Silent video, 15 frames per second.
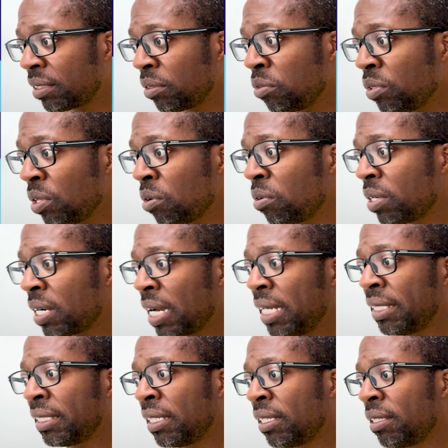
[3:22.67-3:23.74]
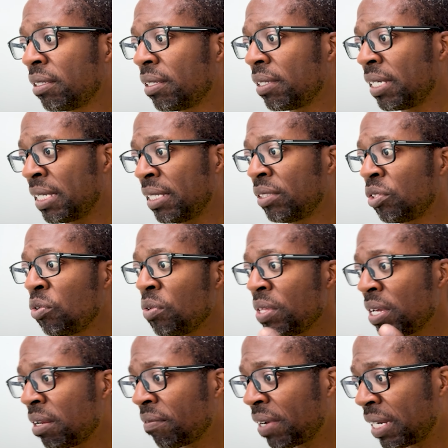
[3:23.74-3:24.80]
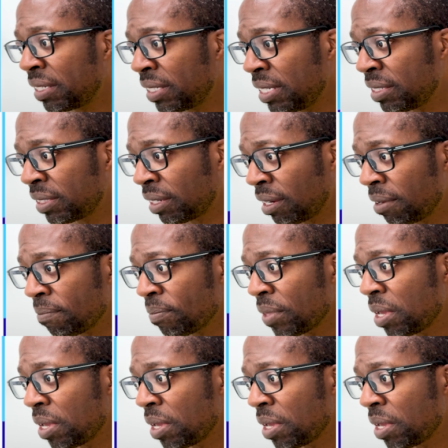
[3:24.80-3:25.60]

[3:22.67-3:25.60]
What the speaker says: who the organizer is, who the invitees are,